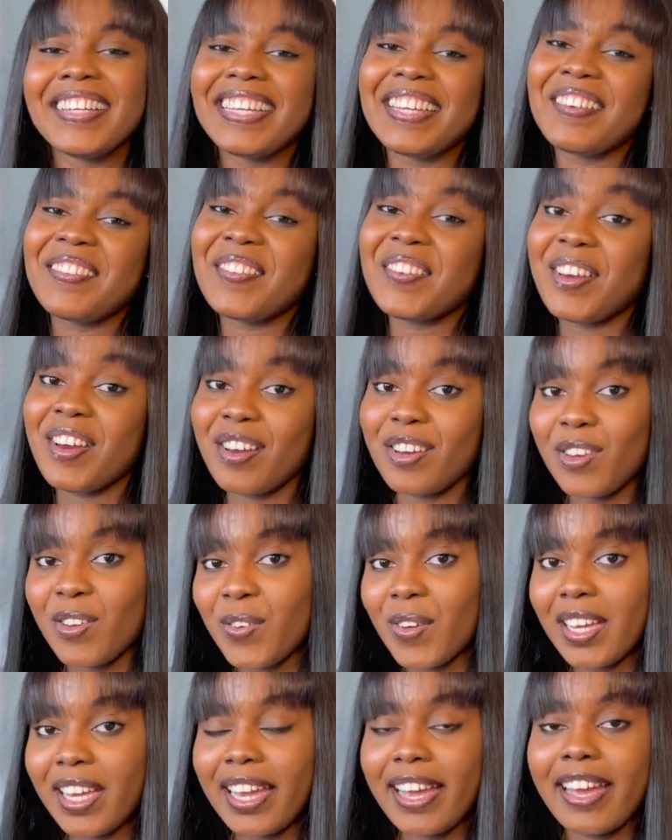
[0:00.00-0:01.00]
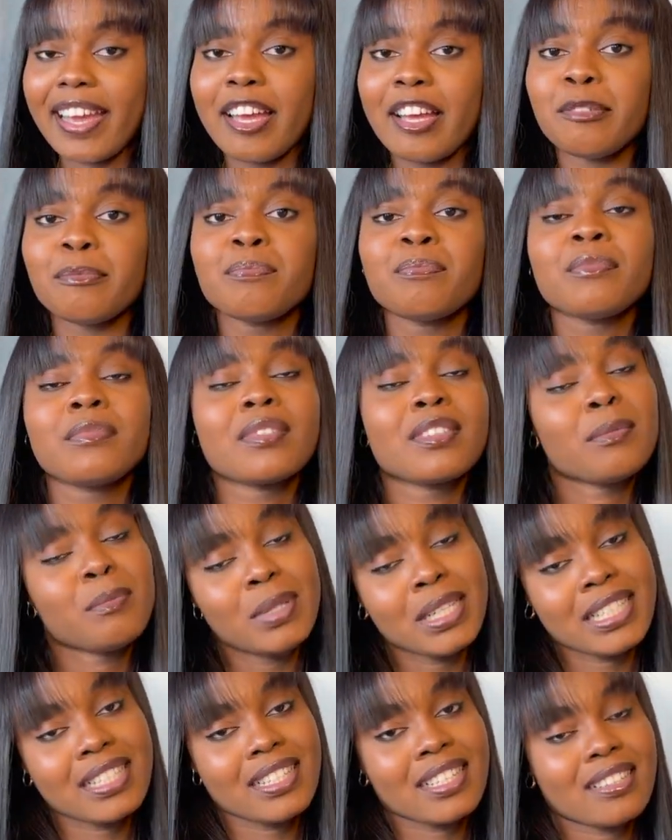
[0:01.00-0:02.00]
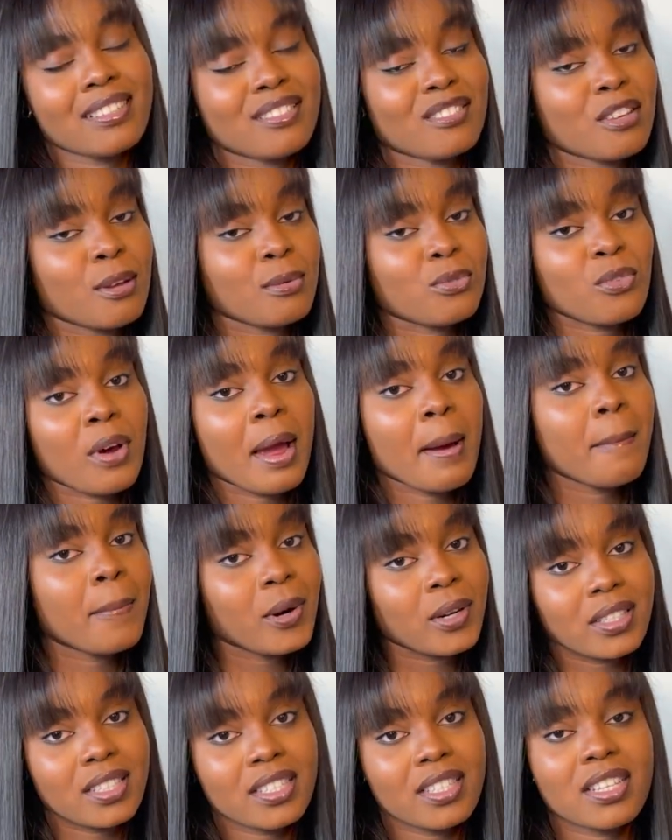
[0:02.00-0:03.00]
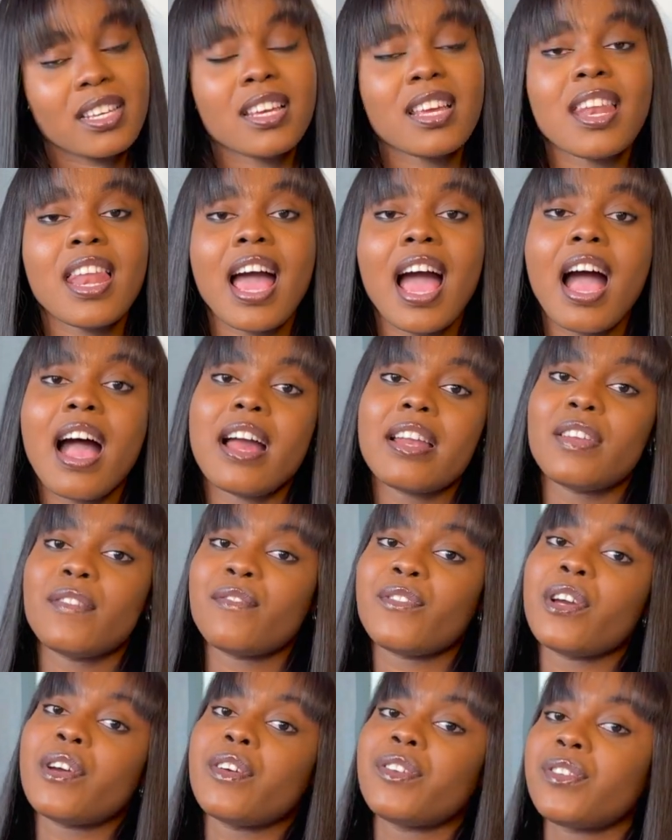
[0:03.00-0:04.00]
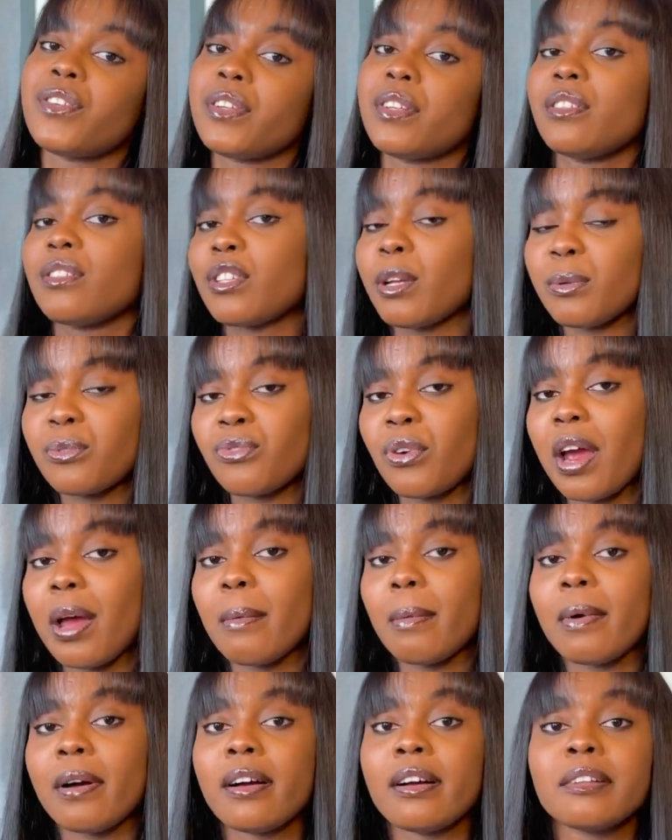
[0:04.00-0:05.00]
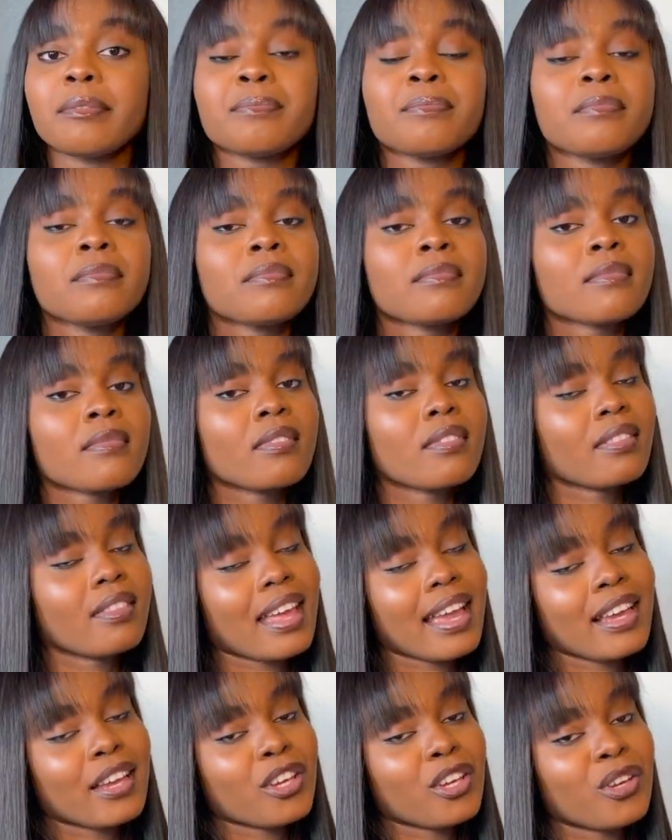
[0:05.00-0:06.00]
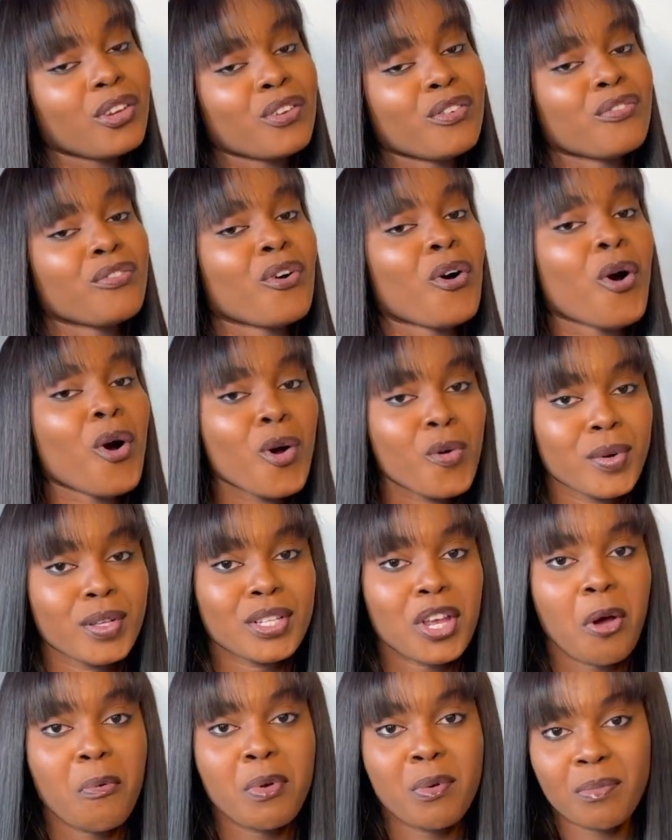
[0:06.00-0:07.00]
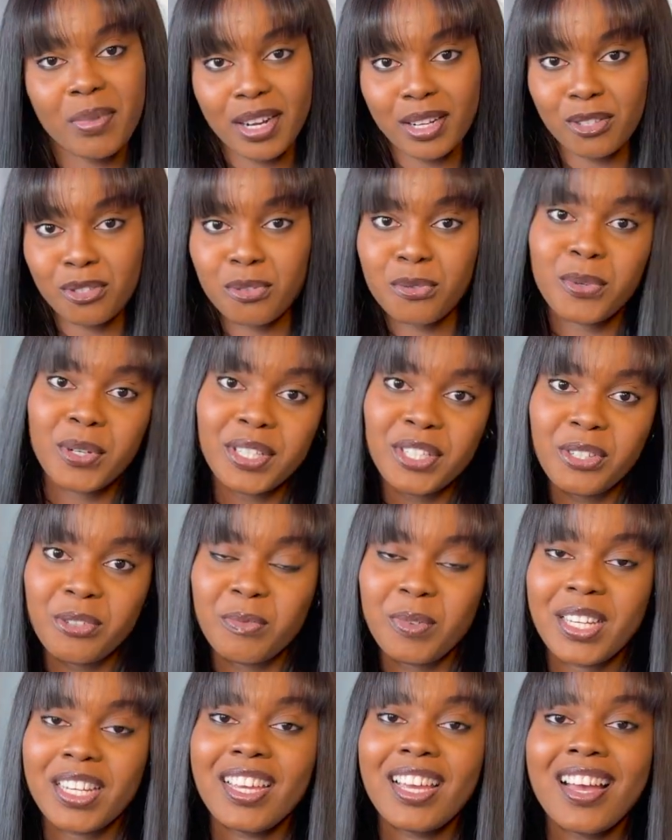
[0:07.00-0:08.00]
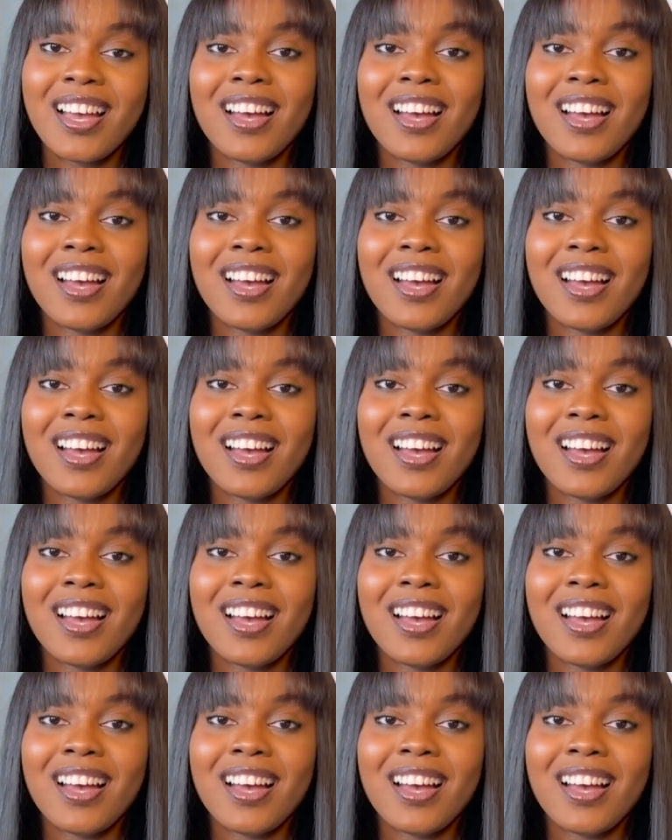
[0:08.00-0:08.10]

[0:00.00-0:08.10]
if you're new here, please hit the subscribe button. And if you're a returning subscriber, thank you for always coming back to watch me.